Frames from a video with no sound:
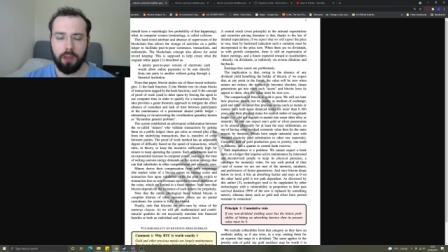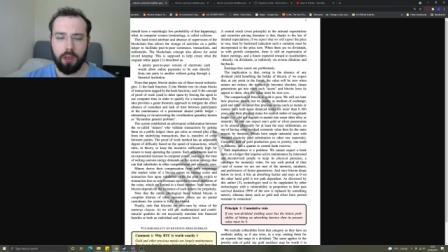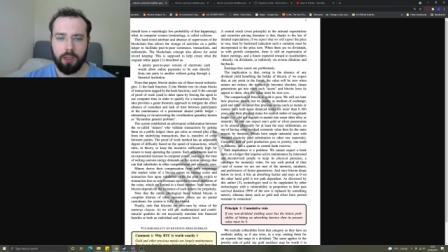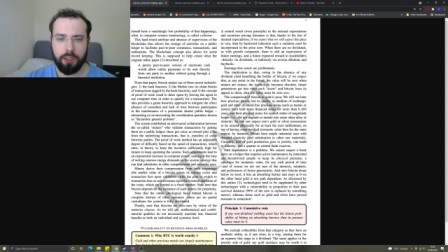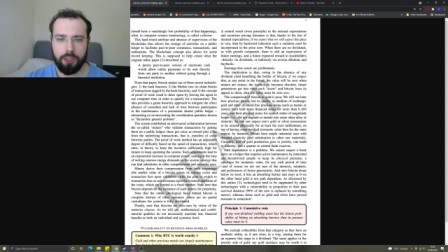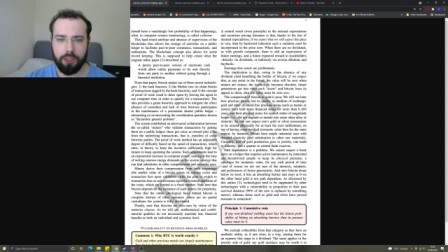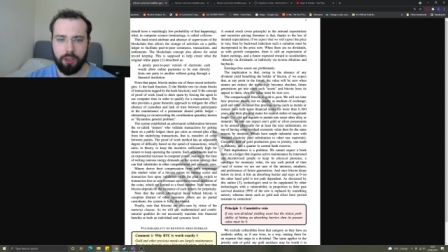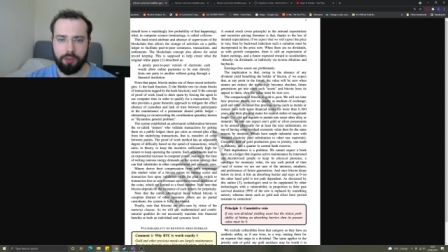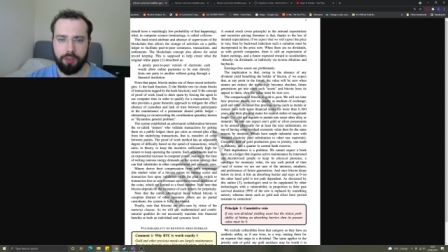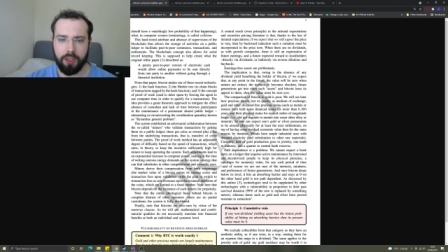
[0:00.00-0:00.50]

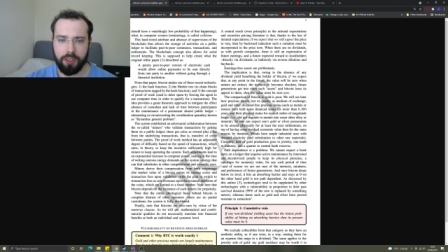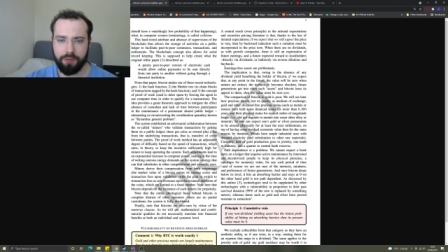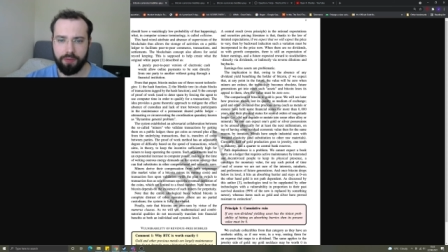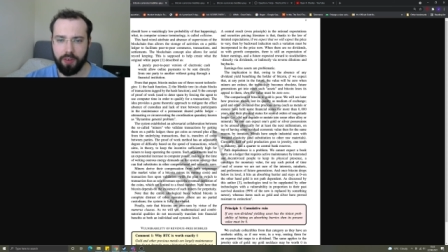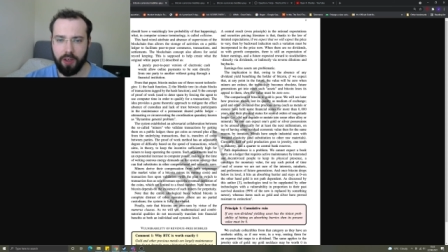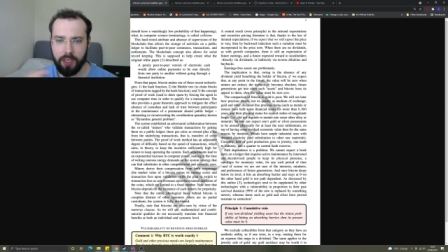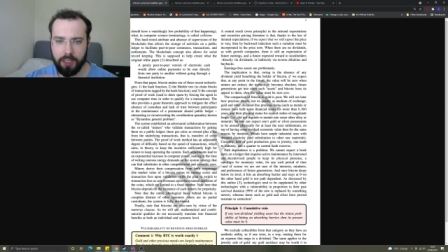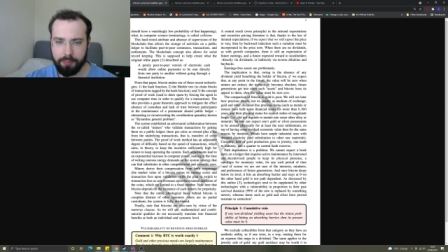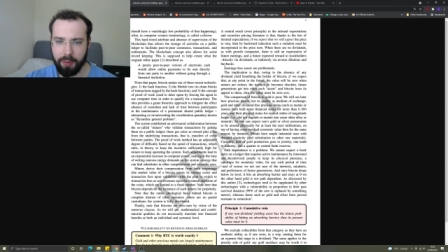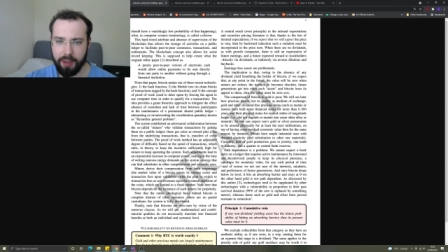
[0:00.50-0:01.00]
So this
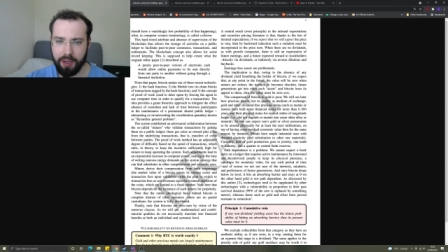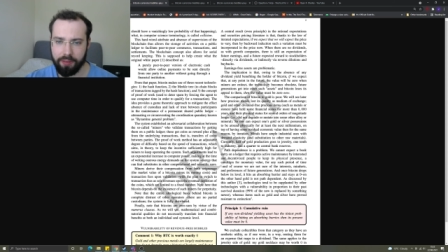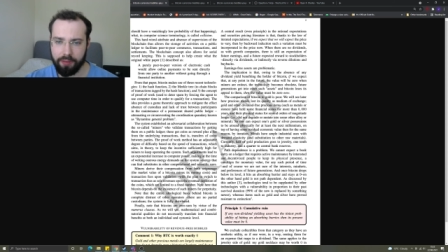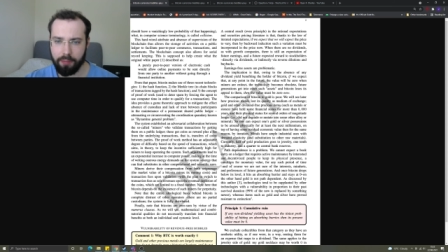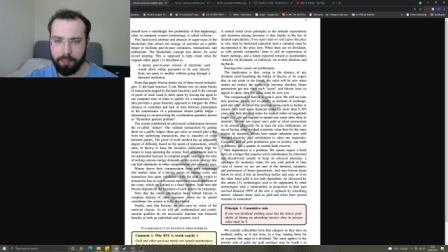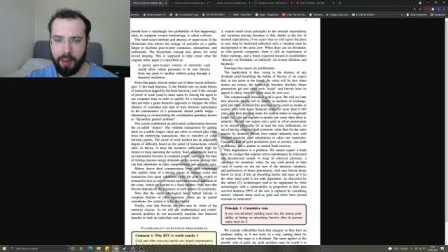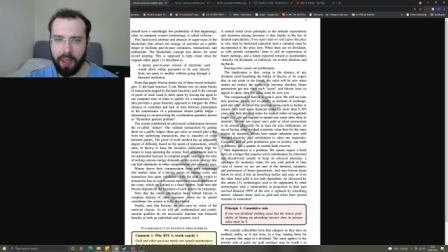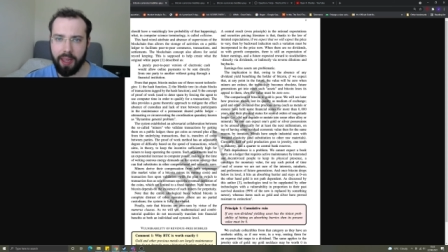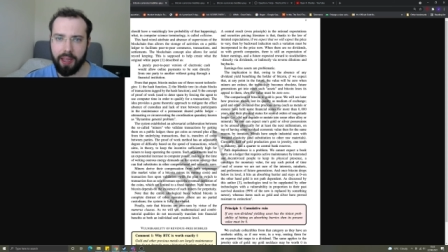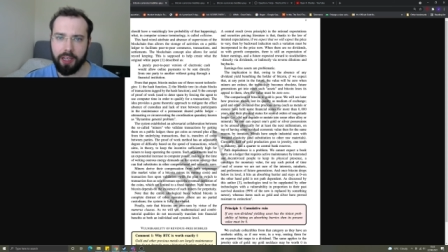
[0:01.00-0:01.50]
first bit of the
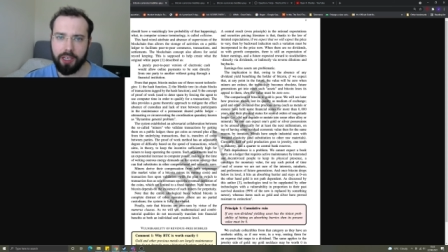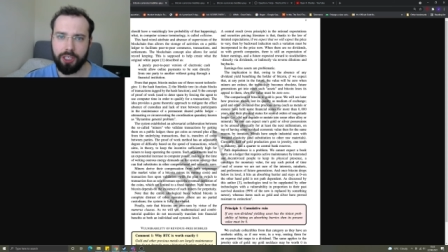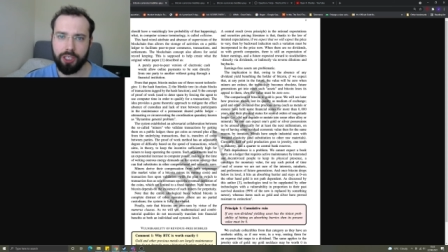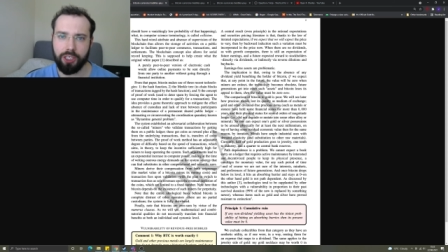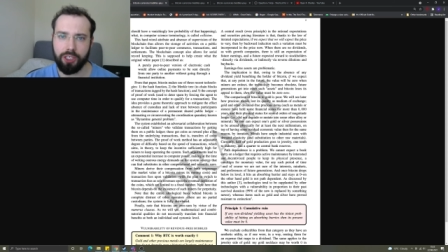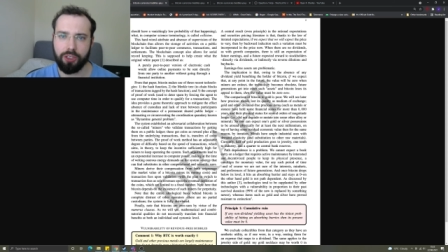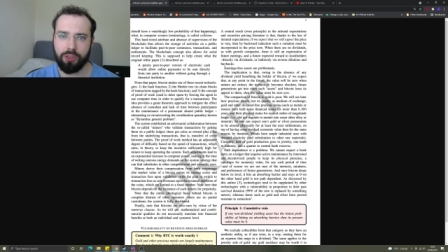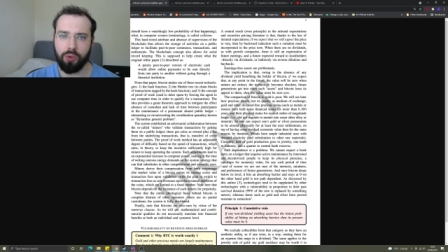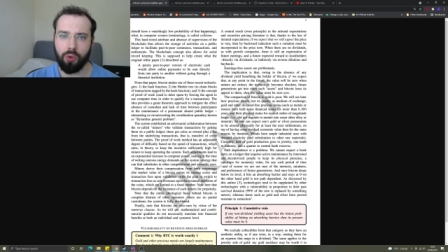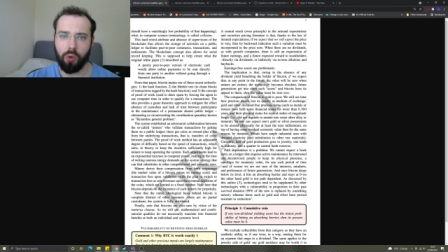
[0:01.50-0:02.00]
page,
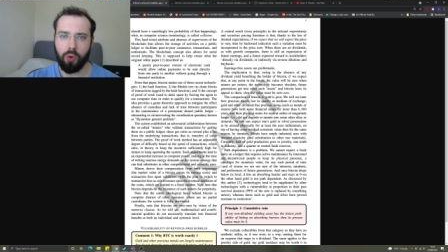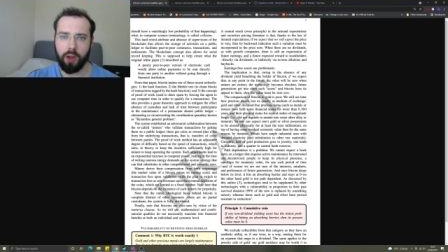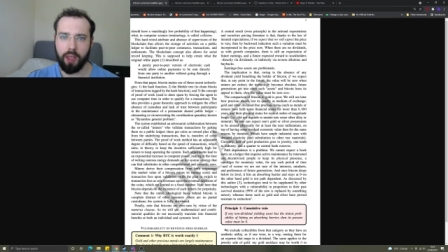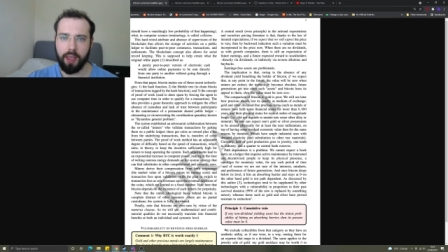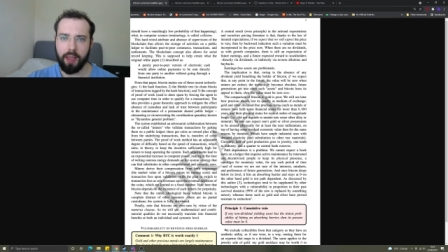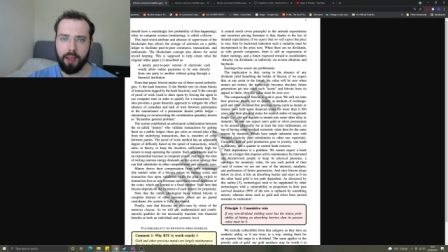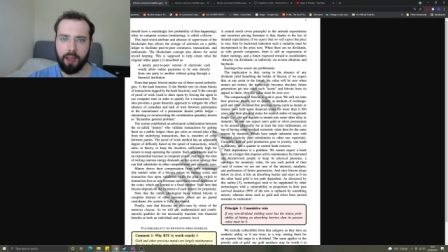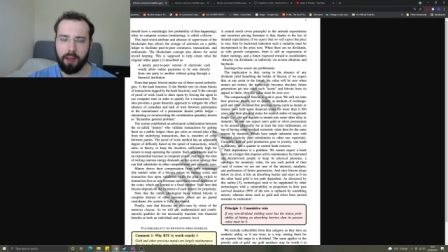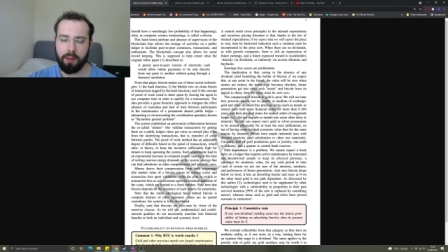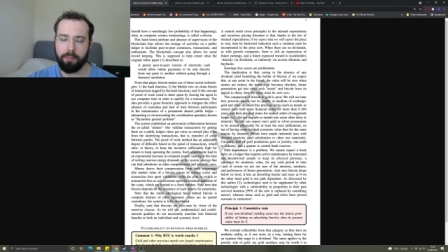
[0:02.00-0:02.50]
he's
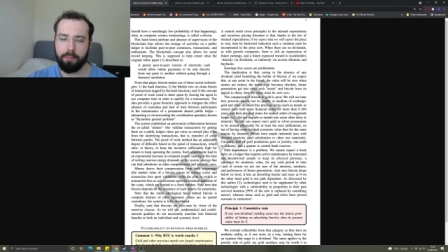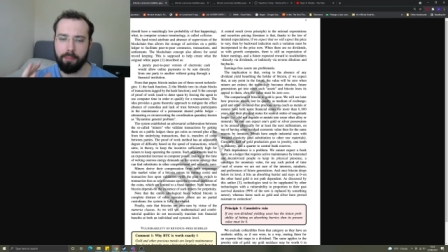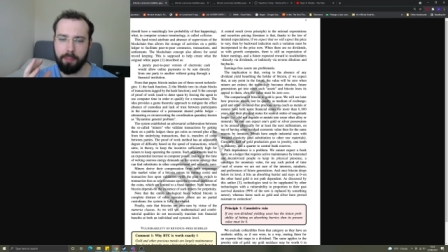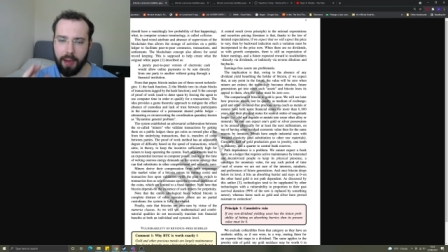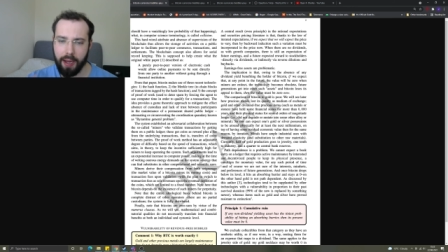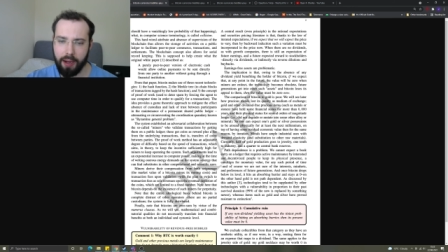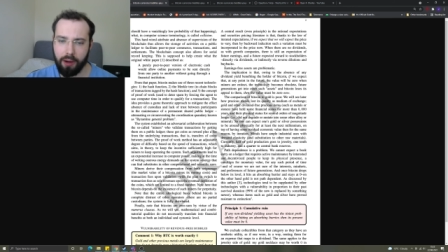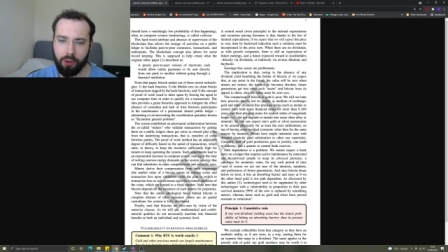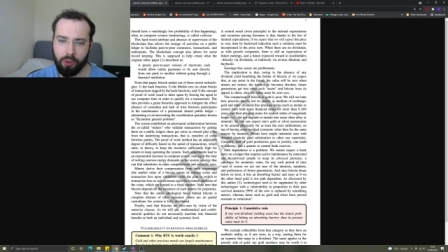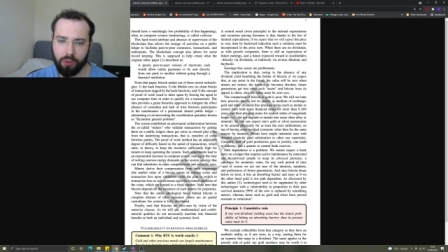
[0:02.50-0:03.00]
talking
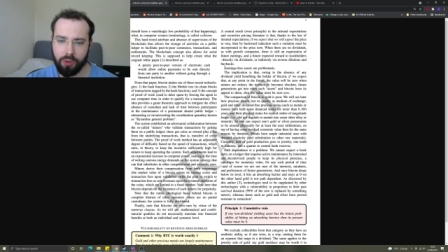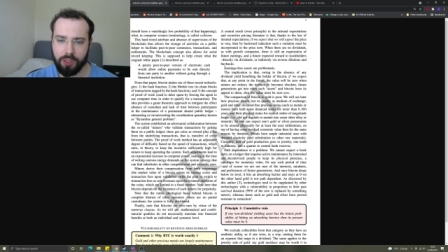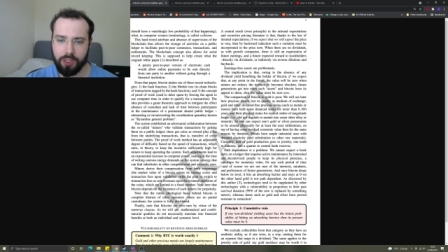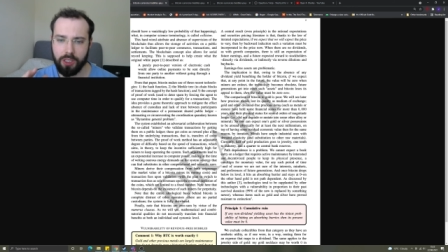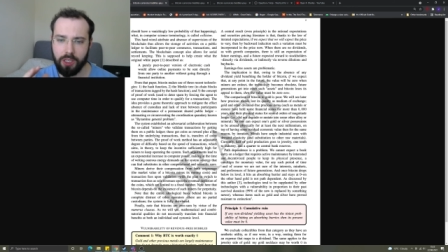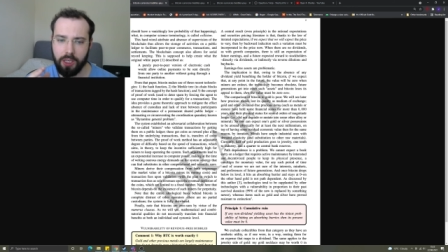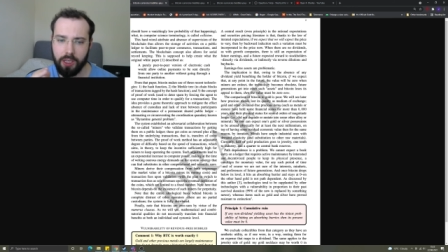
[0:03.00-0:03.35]
about